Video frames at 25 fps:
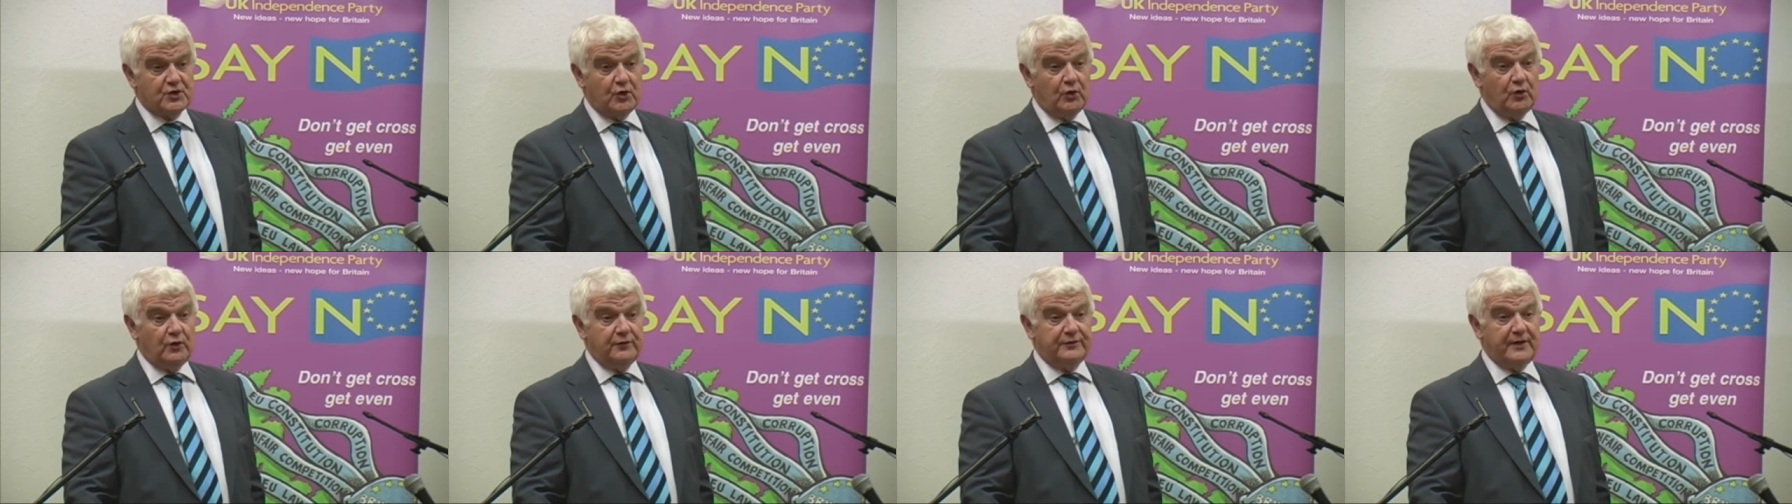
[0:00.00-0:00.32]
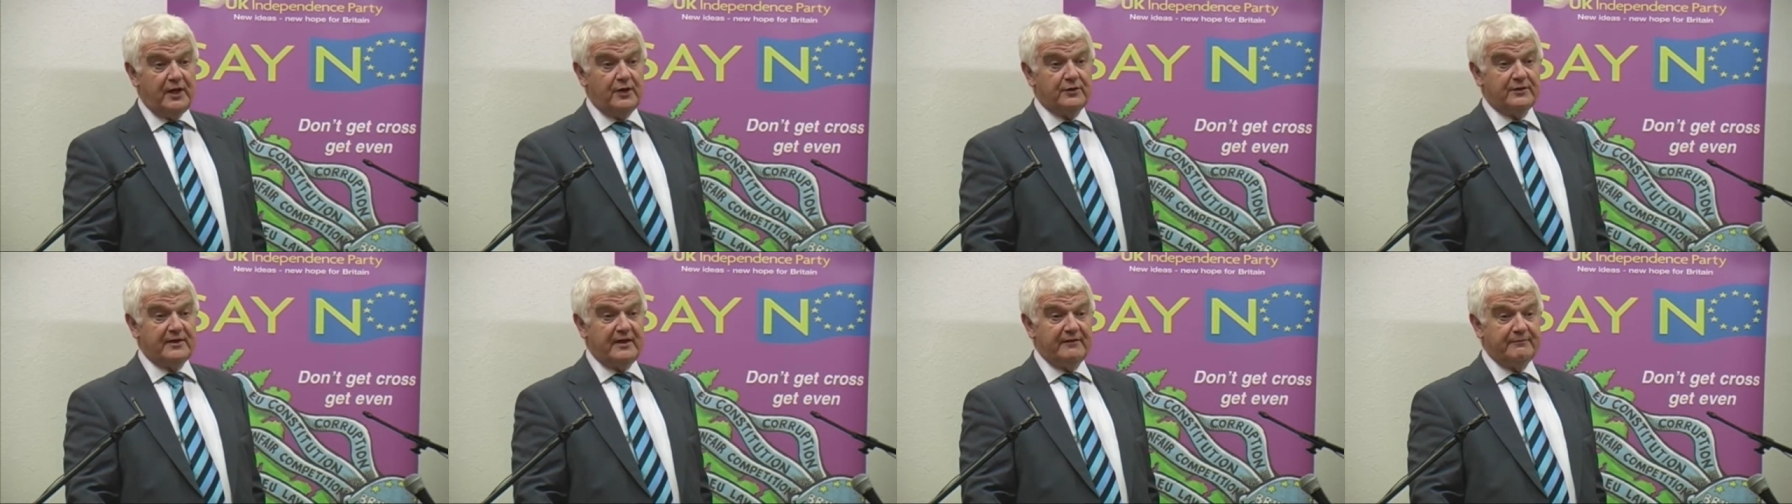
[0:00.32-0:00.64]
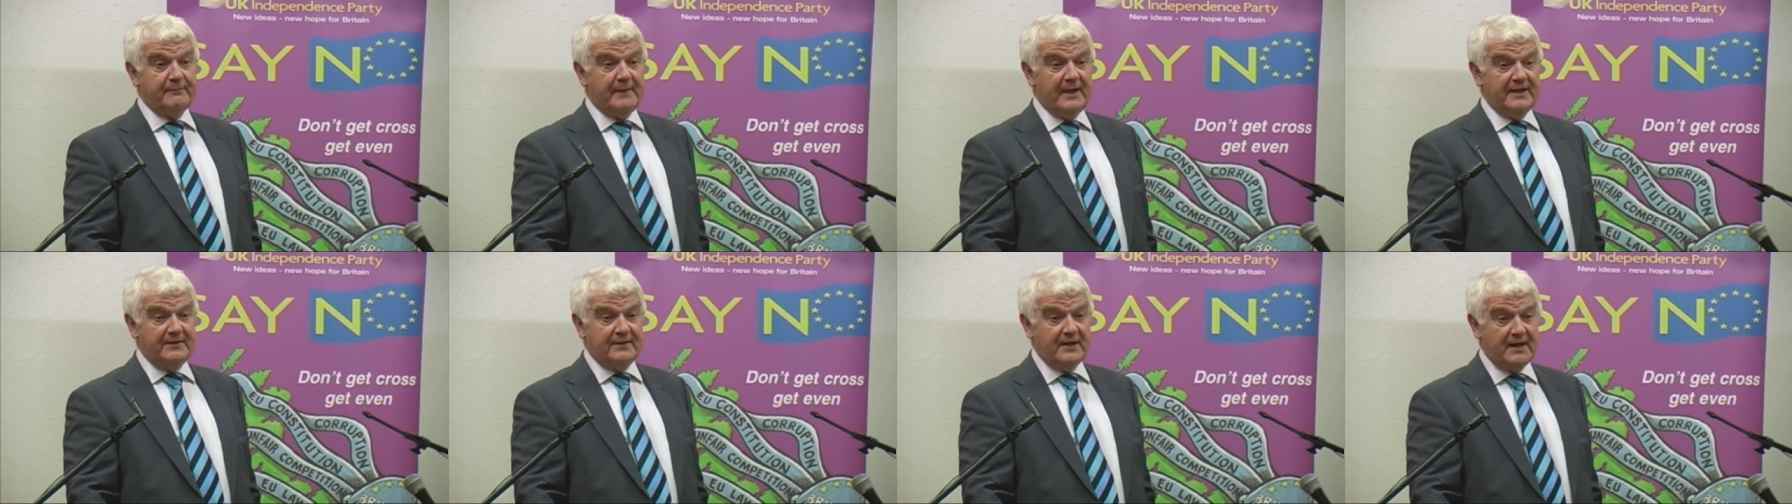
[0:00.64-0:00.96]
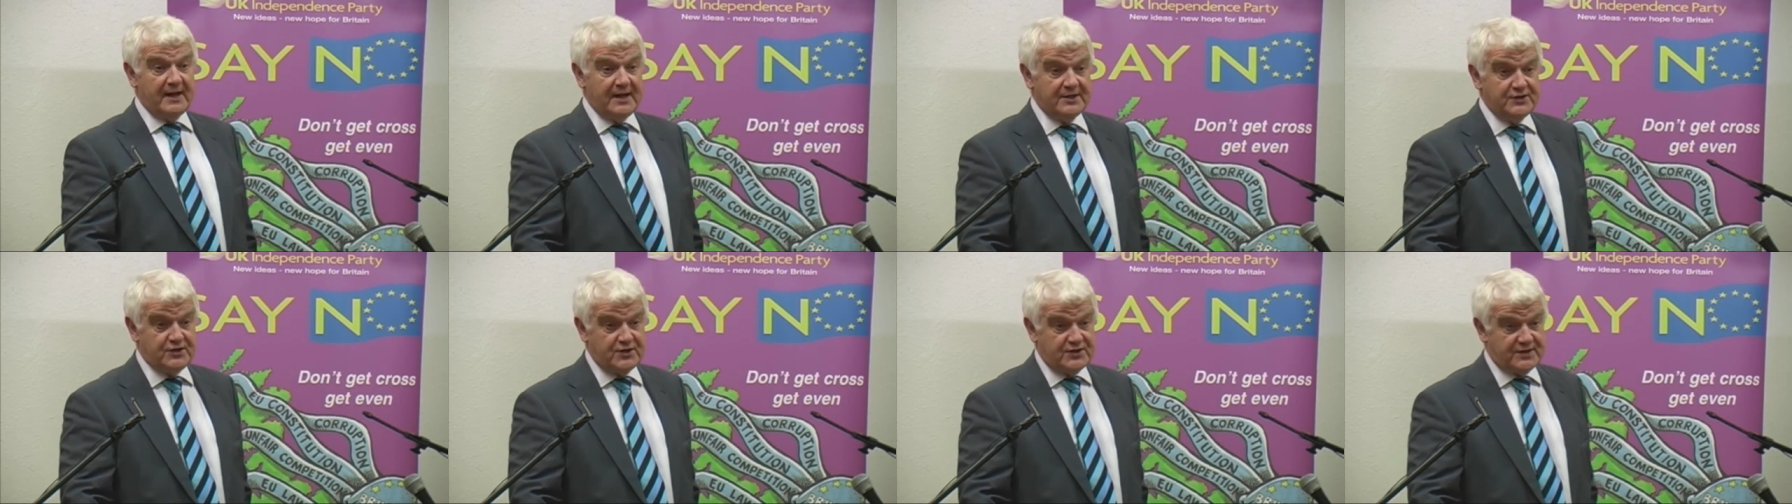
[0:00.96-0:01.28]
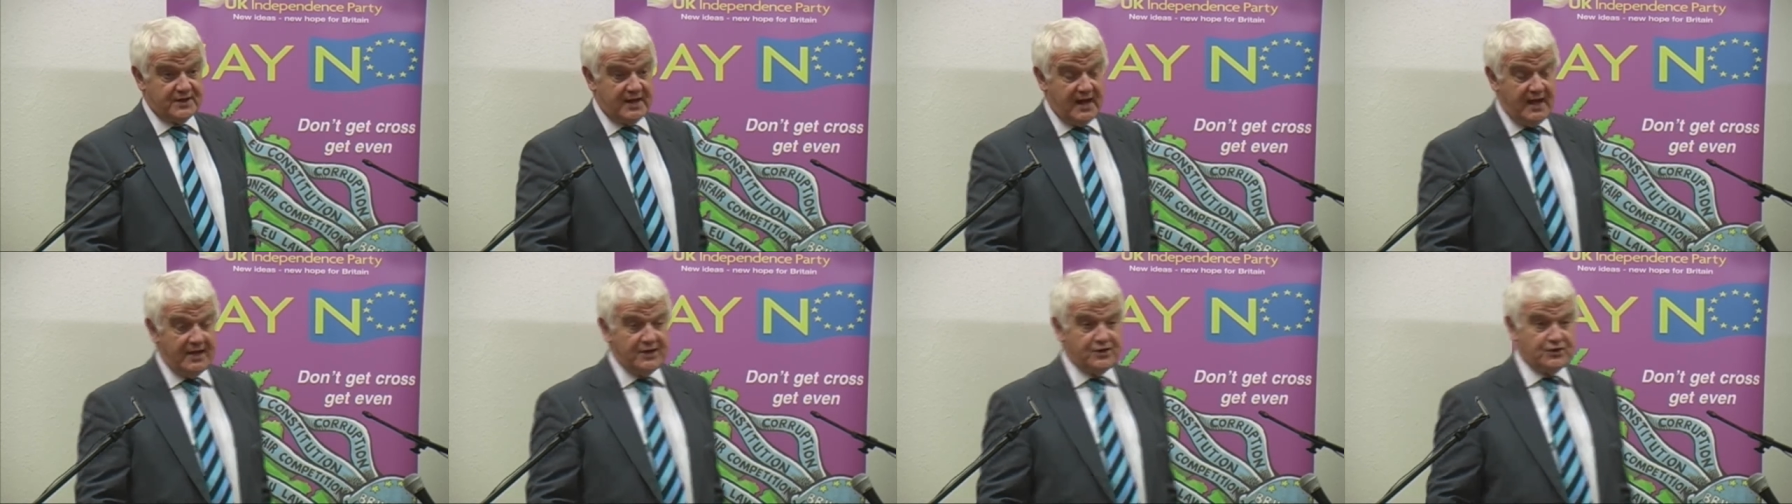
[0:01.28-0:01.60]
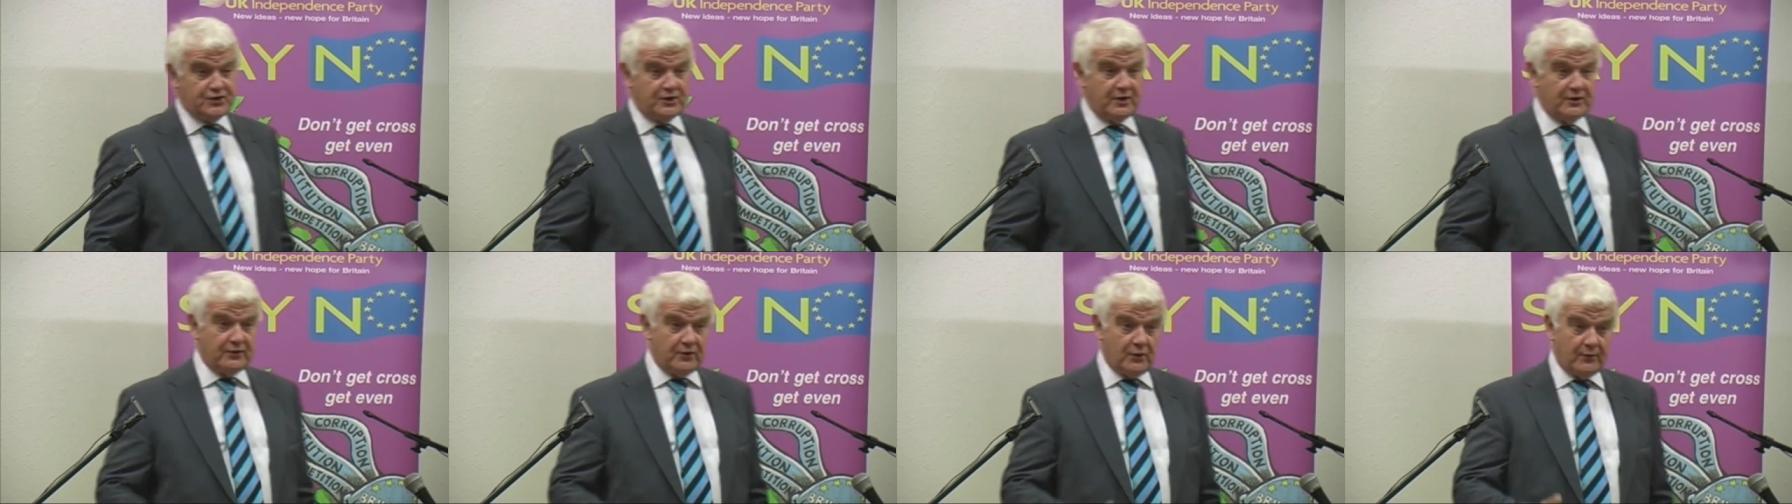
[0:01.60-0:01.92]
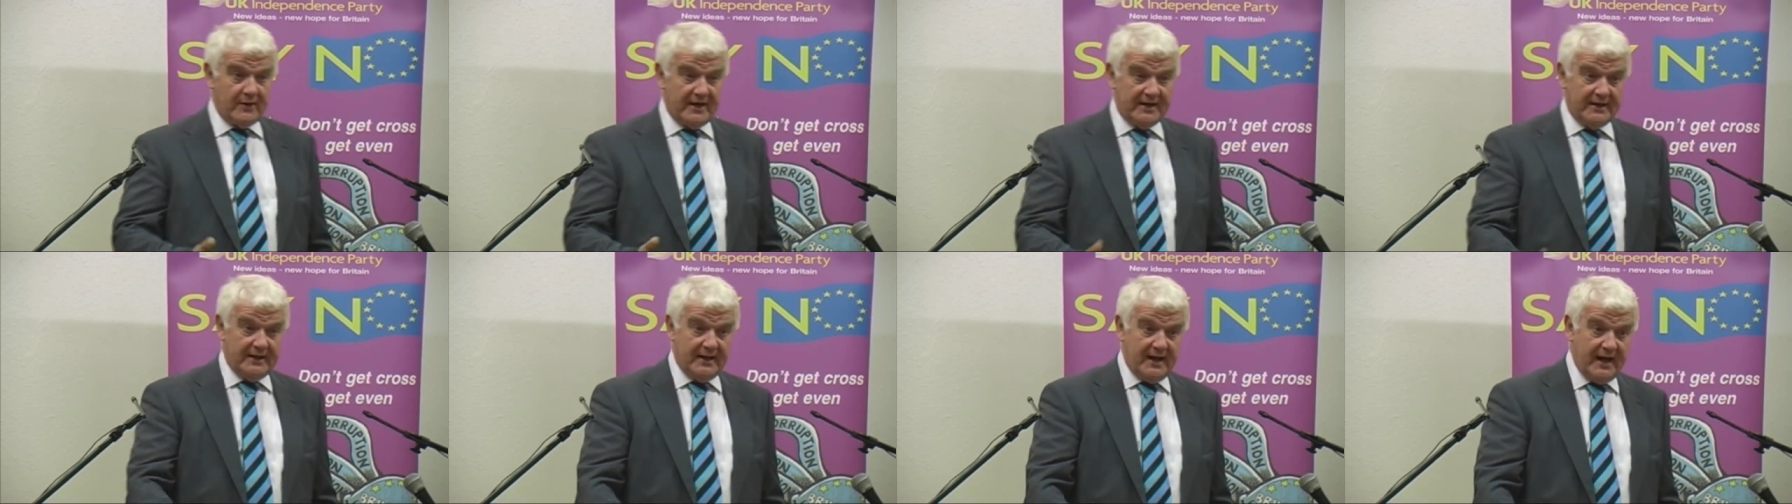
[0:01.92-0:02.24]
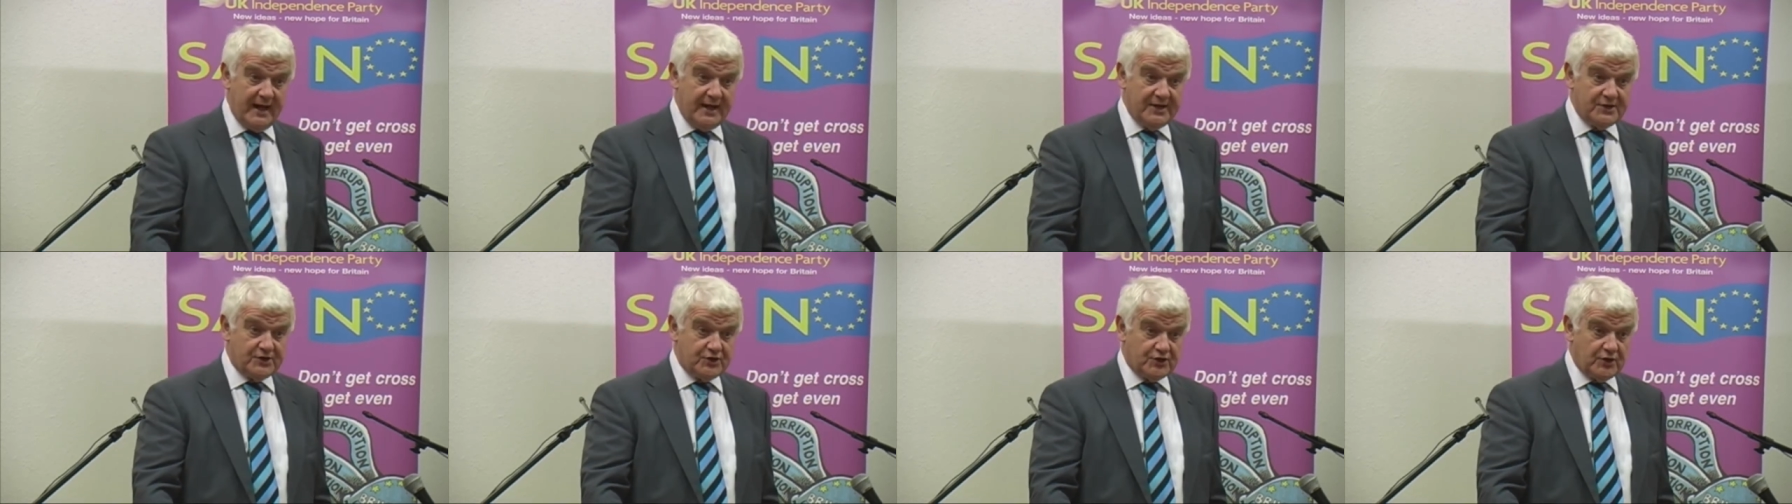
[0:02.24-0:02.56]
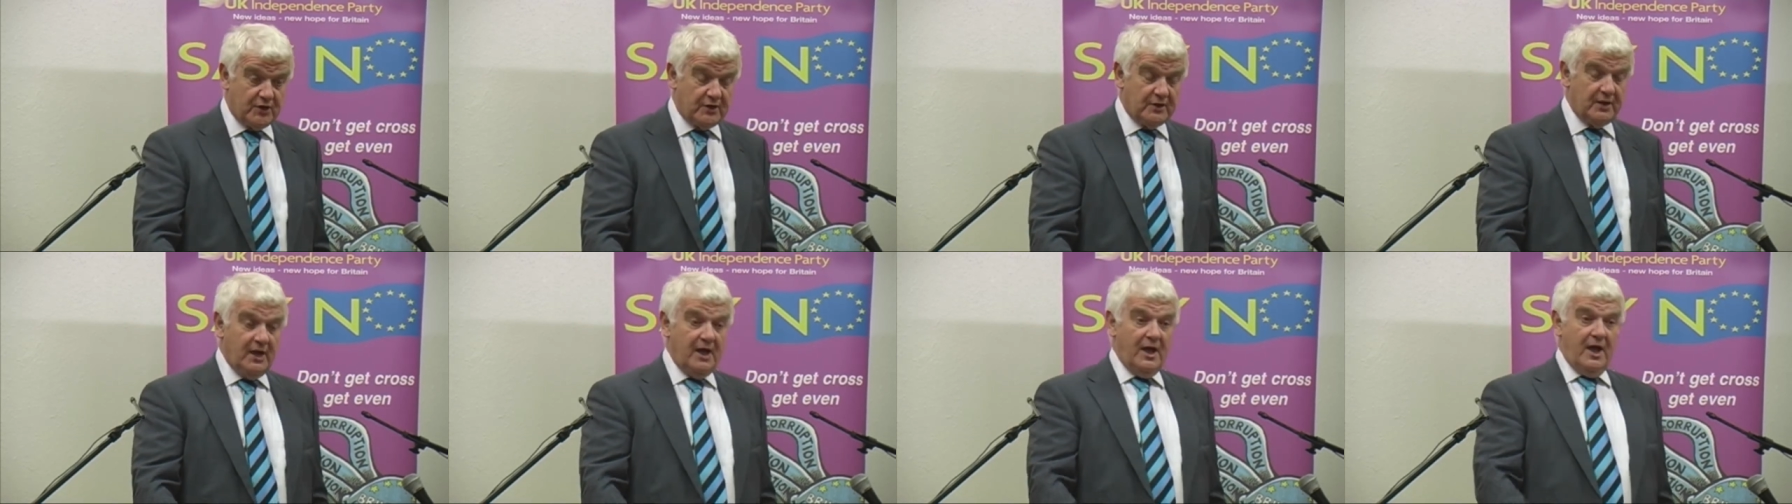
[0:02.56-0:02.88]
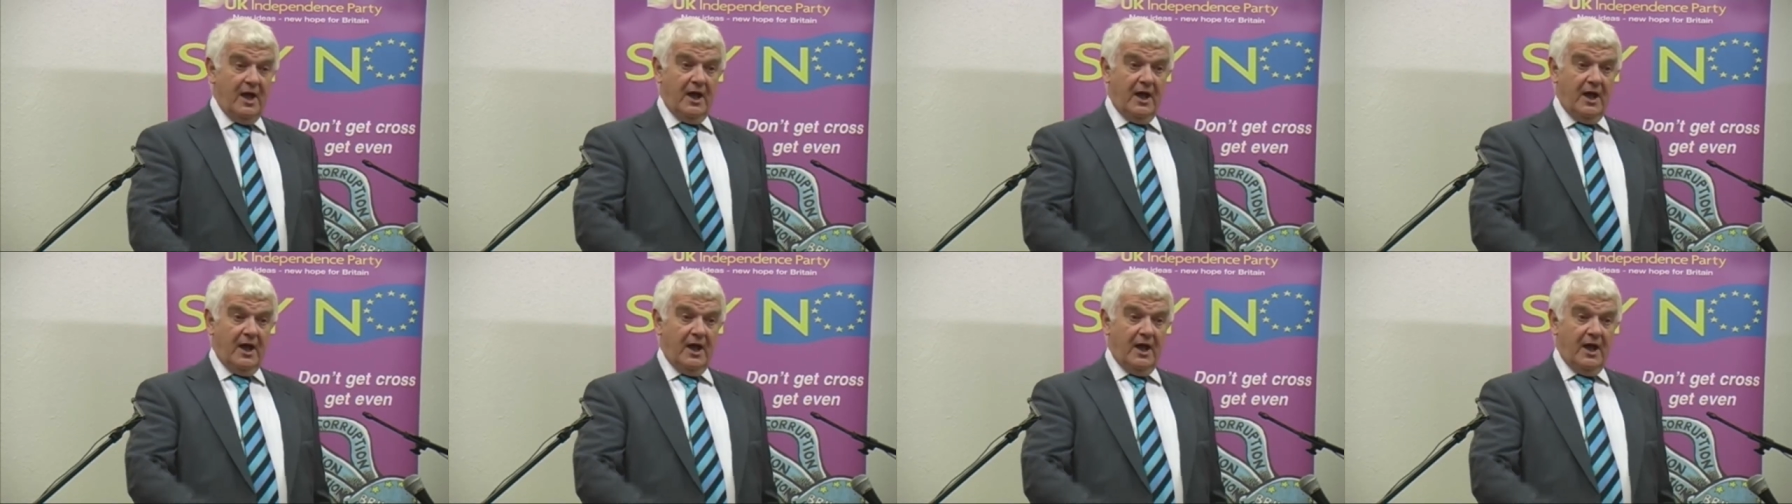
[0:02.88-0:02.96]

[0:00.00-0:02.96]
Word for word: although they've made the legislation and the regulation,